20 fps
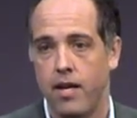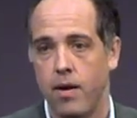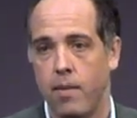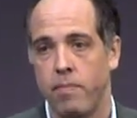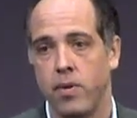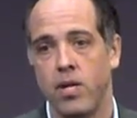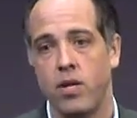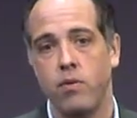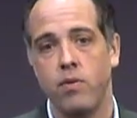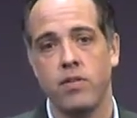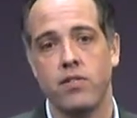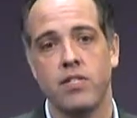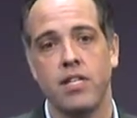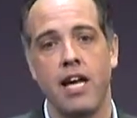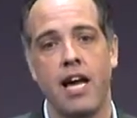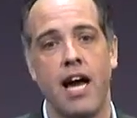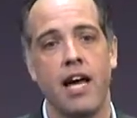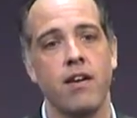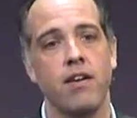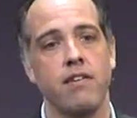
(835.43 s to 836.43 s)
But you would say,
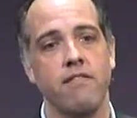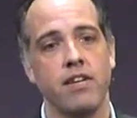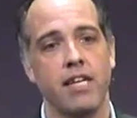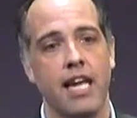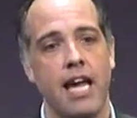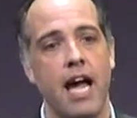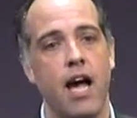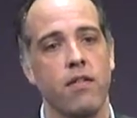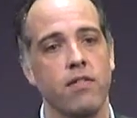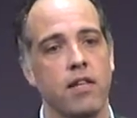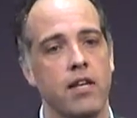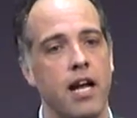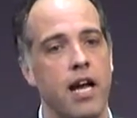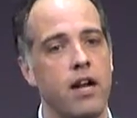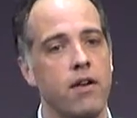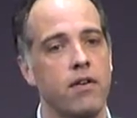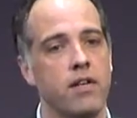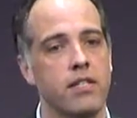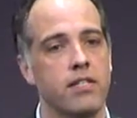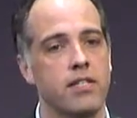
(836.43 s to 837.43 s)
I don't even count, that I
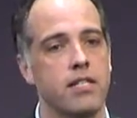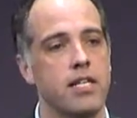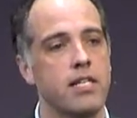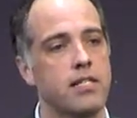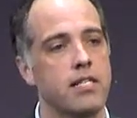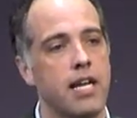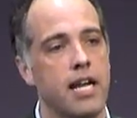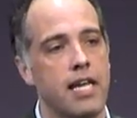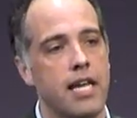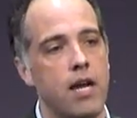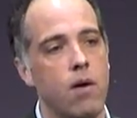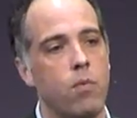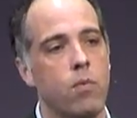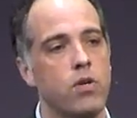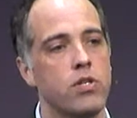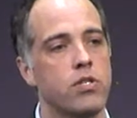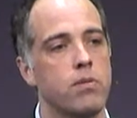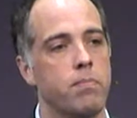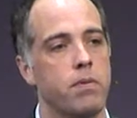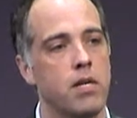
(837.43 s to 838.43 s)
don't exist, that I can't
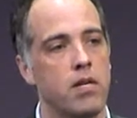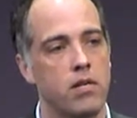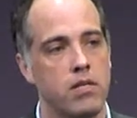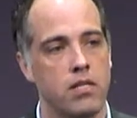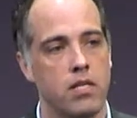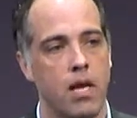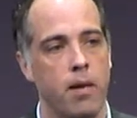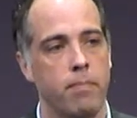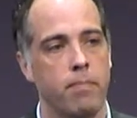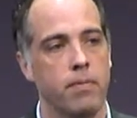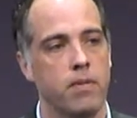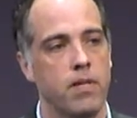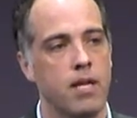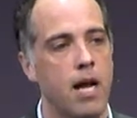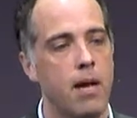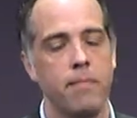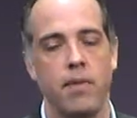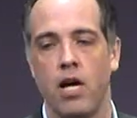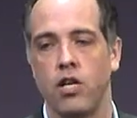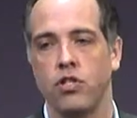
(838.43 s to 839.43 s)
worship at your temple, that
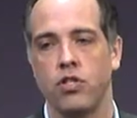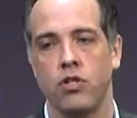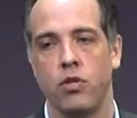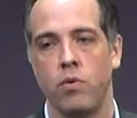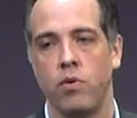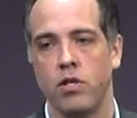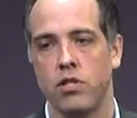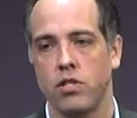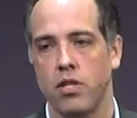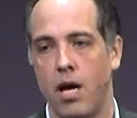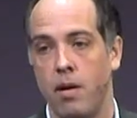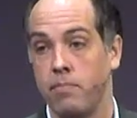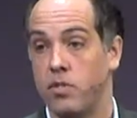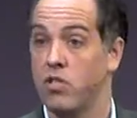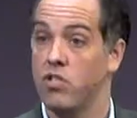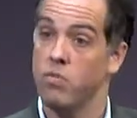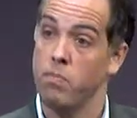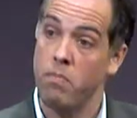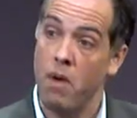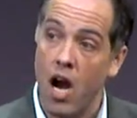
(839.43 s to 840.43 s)
I'm not Jewish. I'm
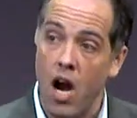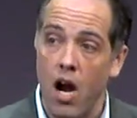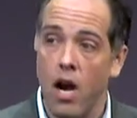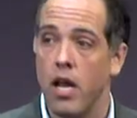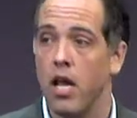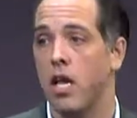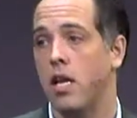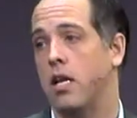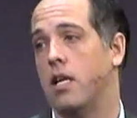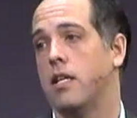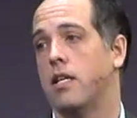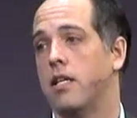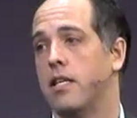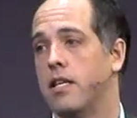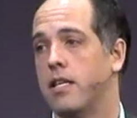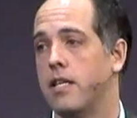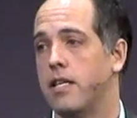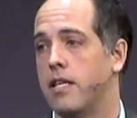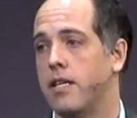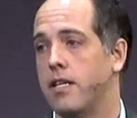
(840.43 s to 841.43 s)
Samaritan.
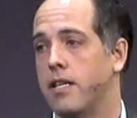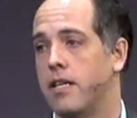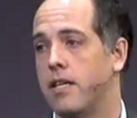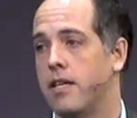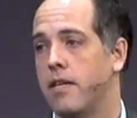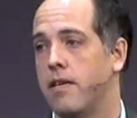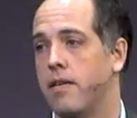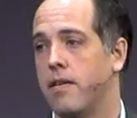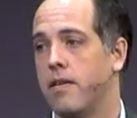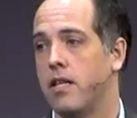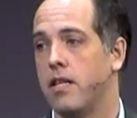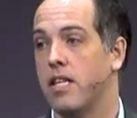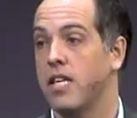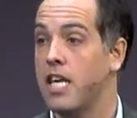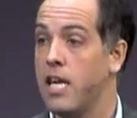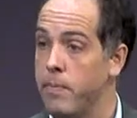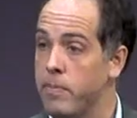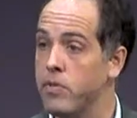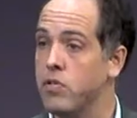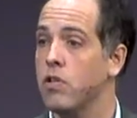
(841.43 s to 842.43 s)

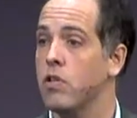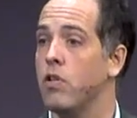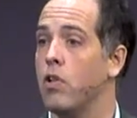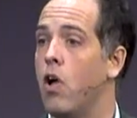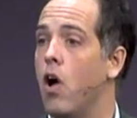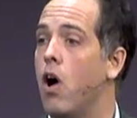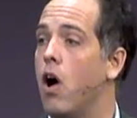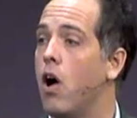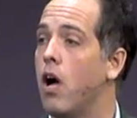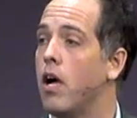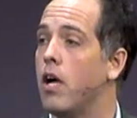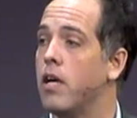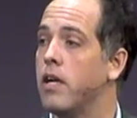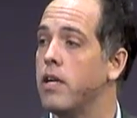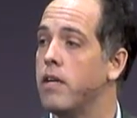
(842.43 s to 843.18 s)
Keepers of the law.